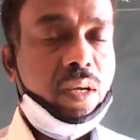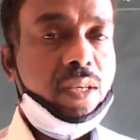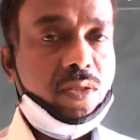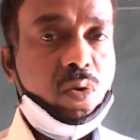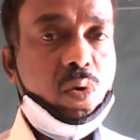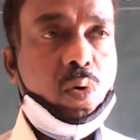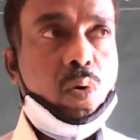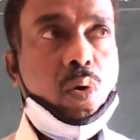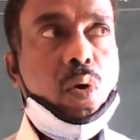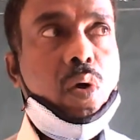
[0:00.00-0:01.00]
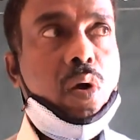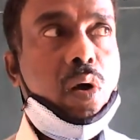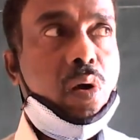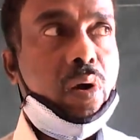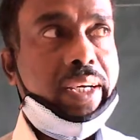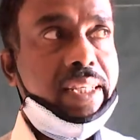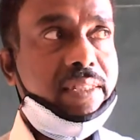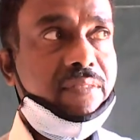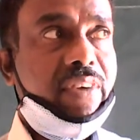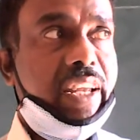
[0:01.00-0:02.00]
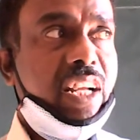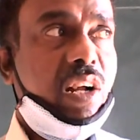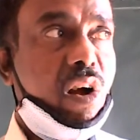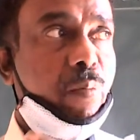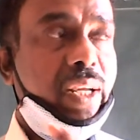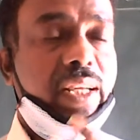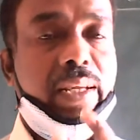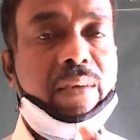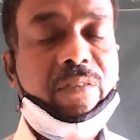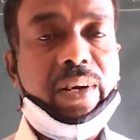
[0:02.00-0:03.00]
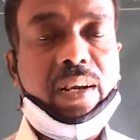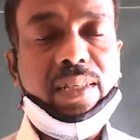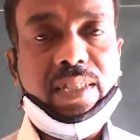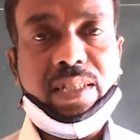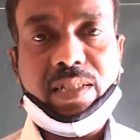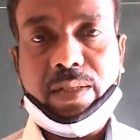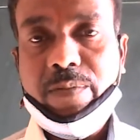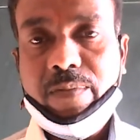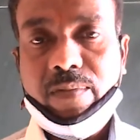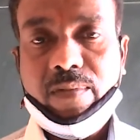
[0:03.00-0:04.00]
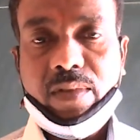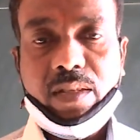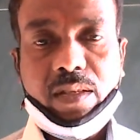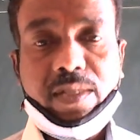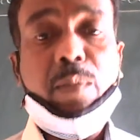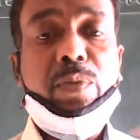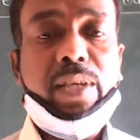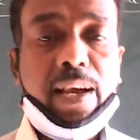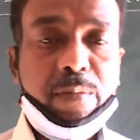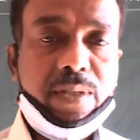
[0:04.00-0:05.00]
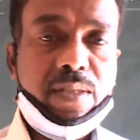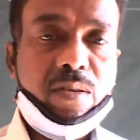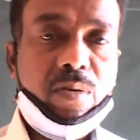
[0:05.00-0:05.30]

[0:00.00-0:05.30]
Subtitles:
So it is very common in a federal system sometimes.